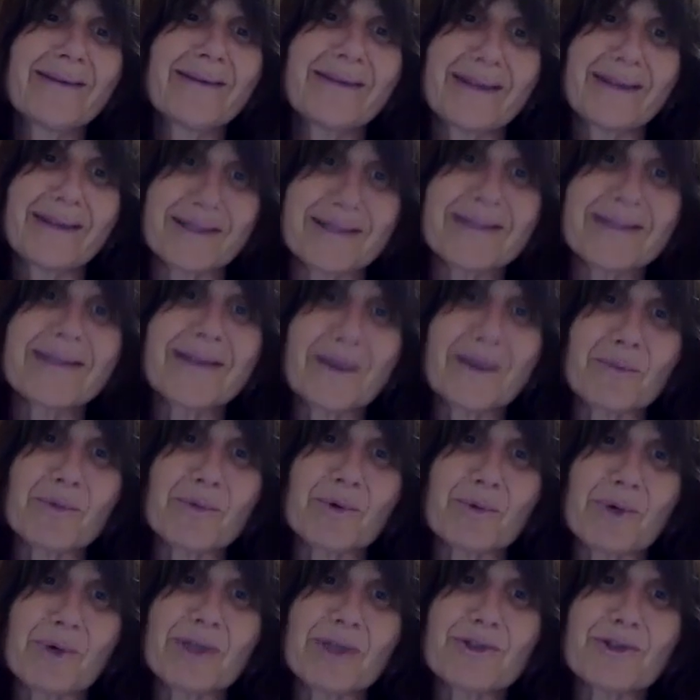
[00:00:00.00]
That's the number
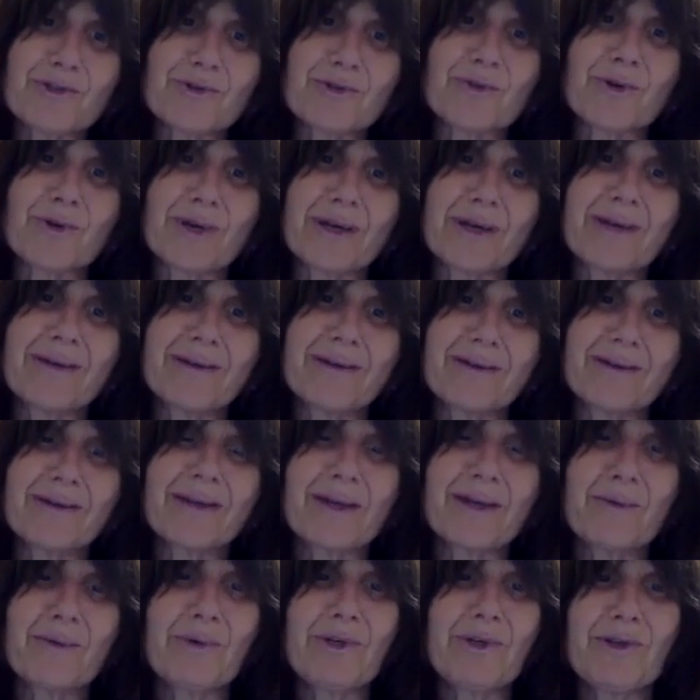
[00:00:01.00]
one story.
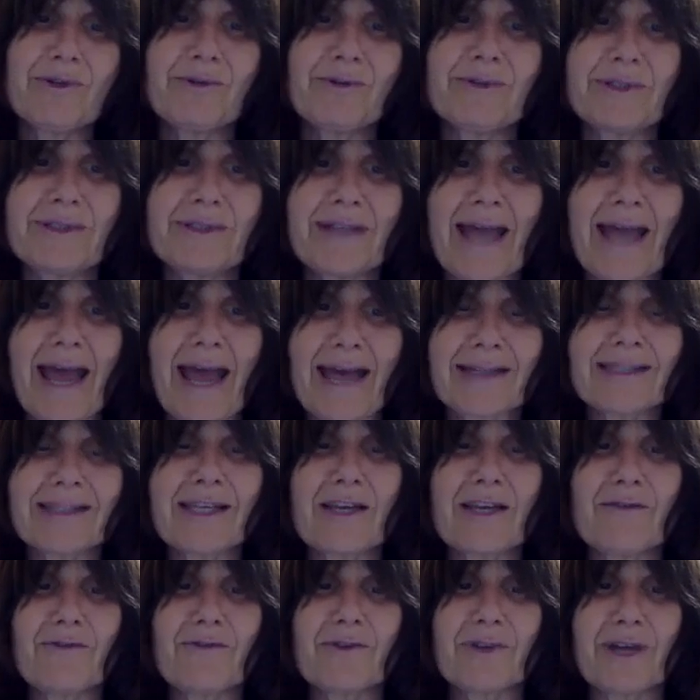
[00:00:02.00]
Okay, when you're
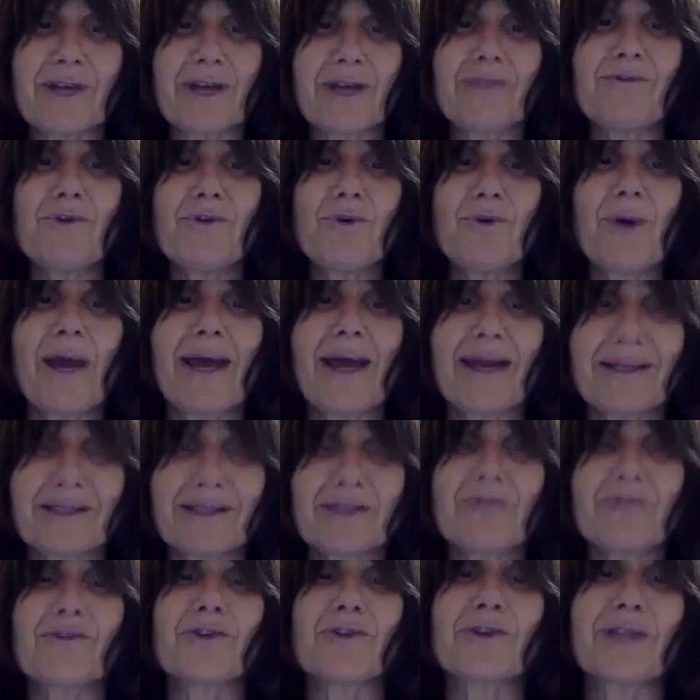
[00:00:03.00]
asking for life, you
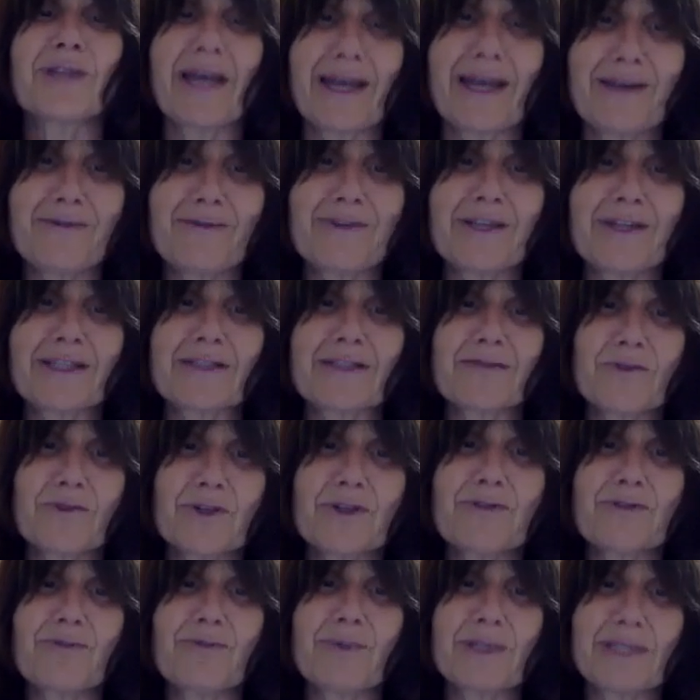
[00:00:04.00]
ask for life that's full
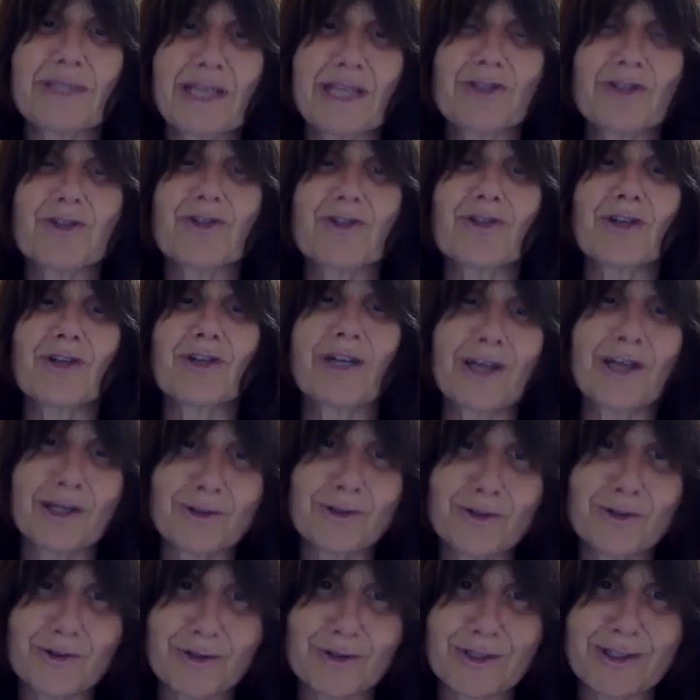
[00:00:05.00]
of potential and
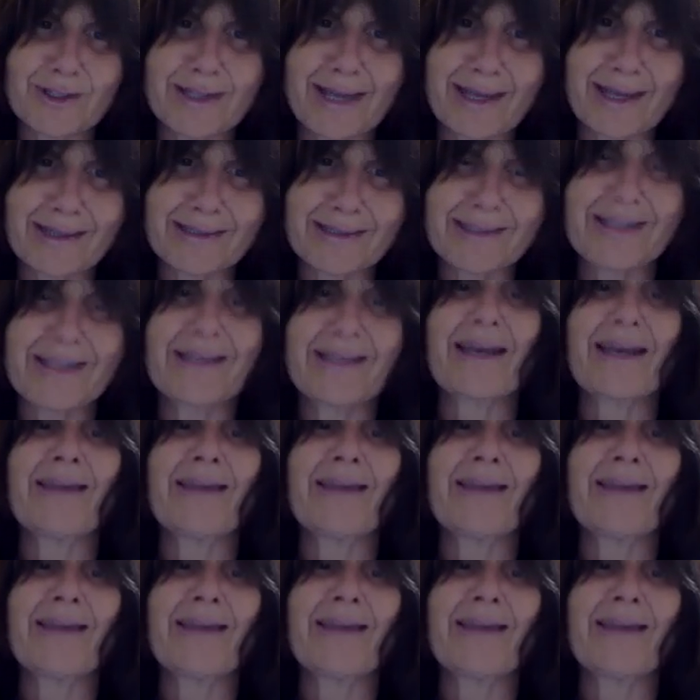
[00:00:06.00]
understanding,